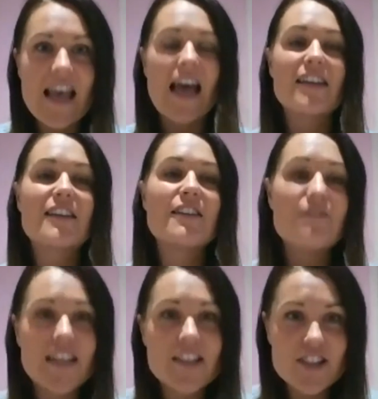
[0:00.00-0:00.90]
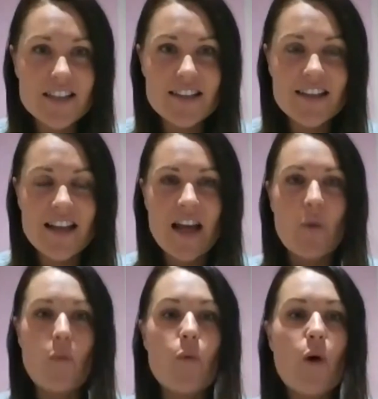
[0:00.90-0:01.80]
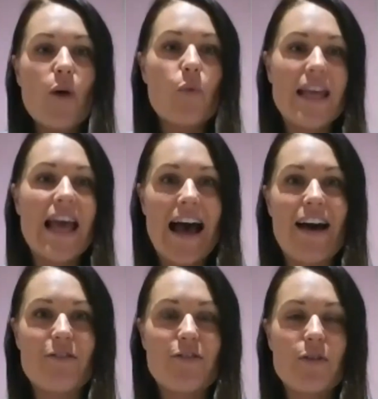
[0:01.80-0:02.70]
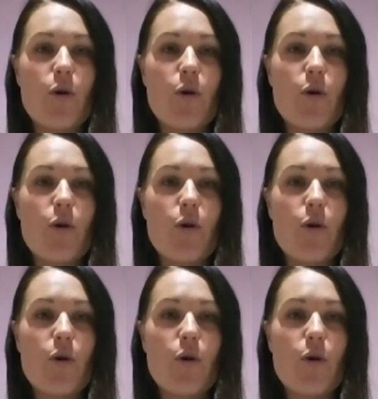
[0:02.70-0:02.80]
and conviction what we have.